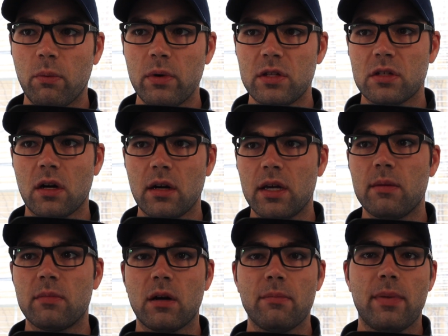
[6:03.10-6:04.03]
when we saw
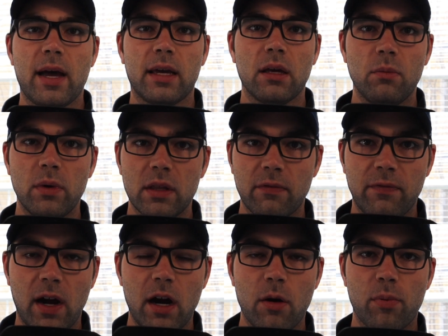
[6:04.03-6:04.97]
him come back and win the
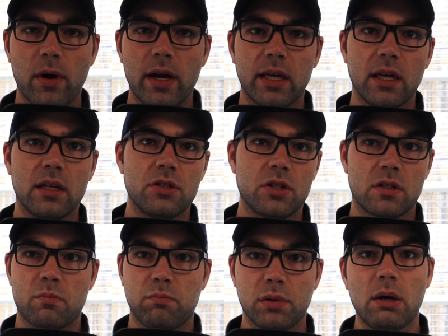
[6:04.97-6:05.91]
fire break in
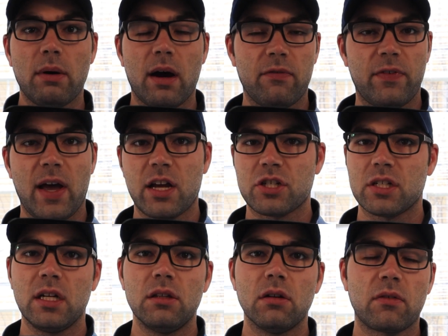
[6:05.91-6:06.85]
just blowout
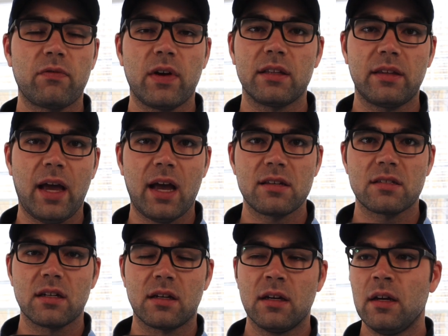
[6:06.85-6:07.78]
fashion. He looked
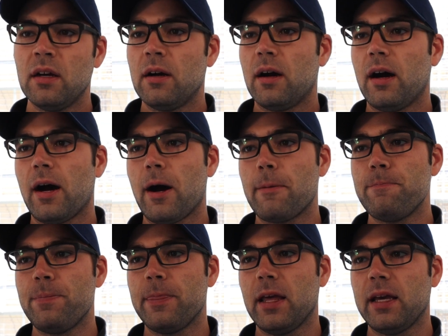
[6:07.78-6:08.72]
fantastic.
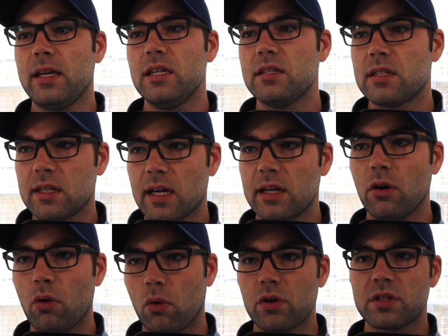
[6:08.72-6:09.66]
He's the kind
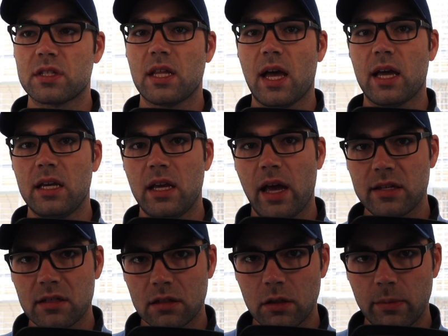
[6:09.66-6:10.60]
of horse that he
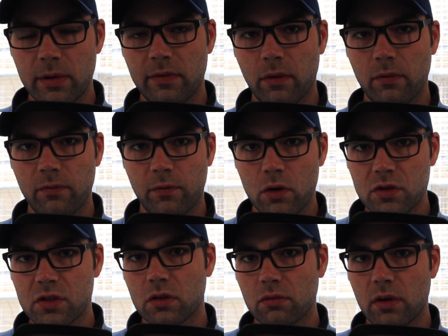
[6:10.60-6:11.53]
has a little bit of a
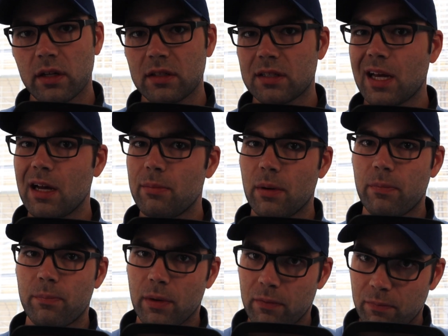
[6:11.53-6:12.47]
versatile running style,
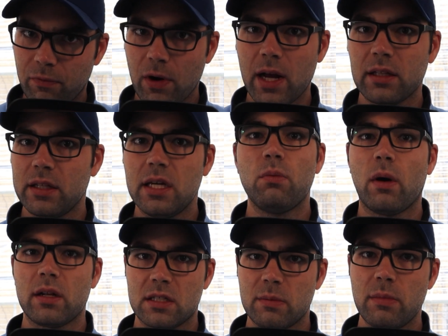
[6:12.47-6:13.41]
but frankly, he
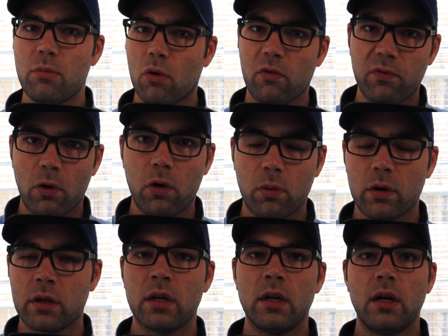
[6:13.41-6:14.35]
wants to be more forward.